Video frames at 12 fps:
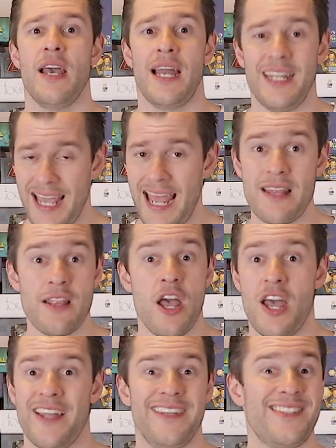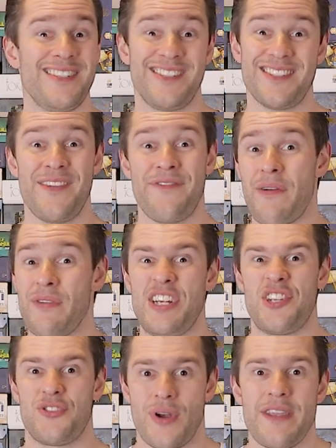And again, this is just a very
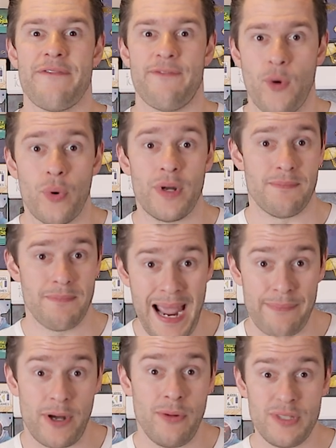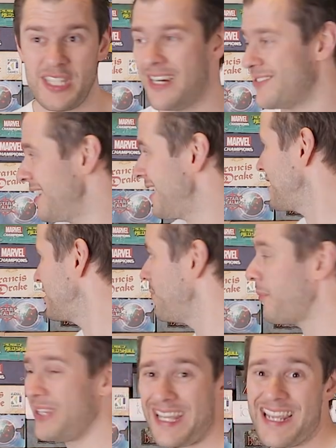straightforward map. I would dare say actually
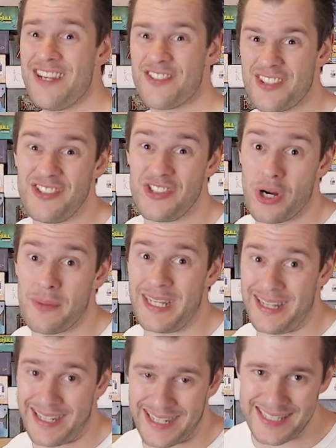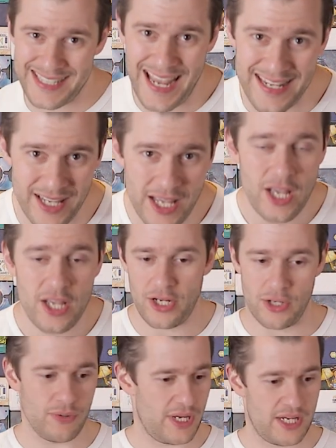probably easier than Germany, like I said.
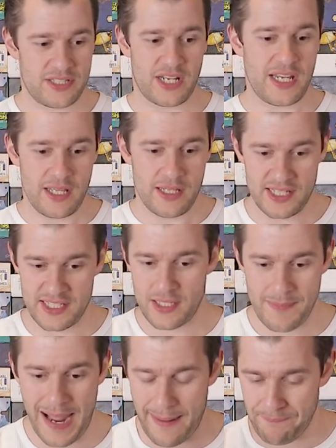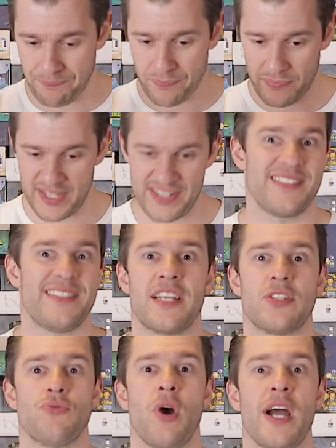You know, it's like, this is the map. This is
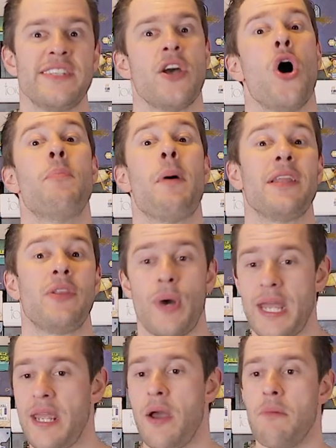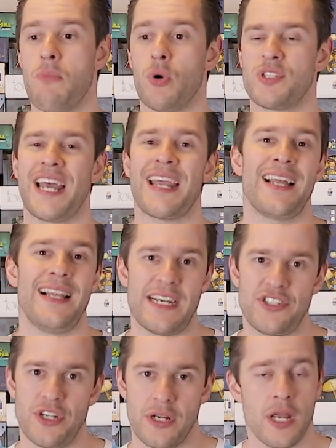Ticket to Ride. Oh, by the way, more set
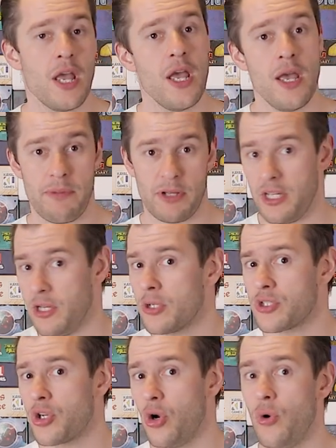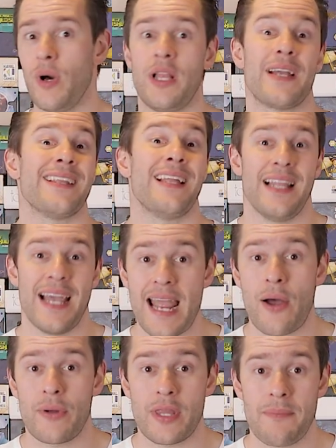collection. But it looks cool. I like the
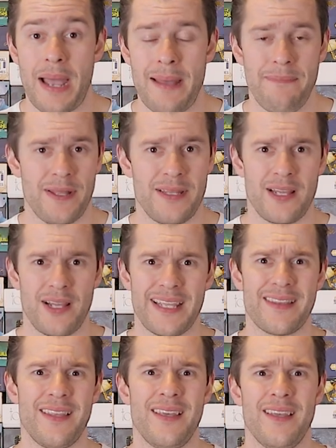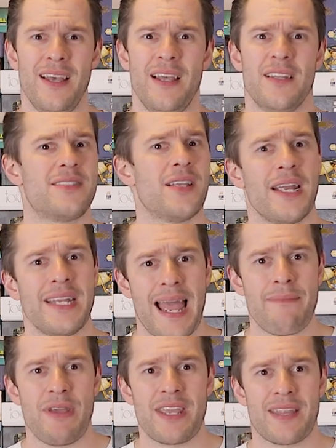layout on the map, and I like the
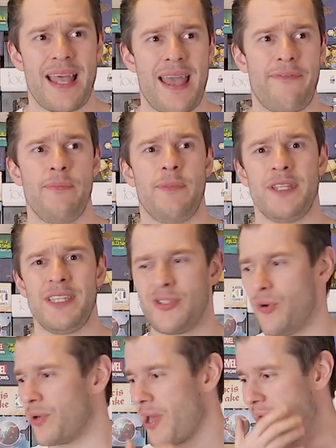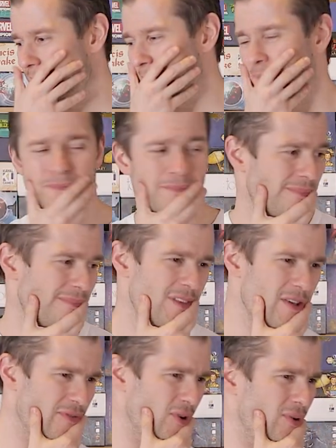dynamic that everybody's sort of going,
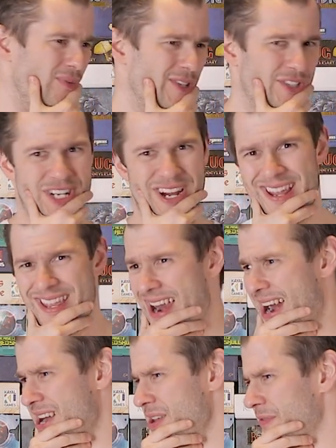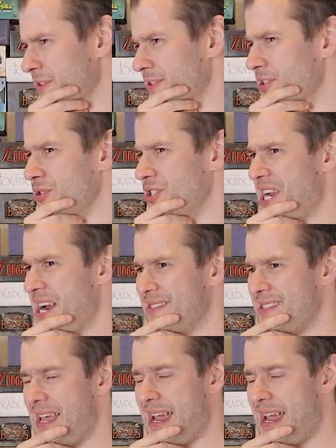you've got one share there, you've got 2 shares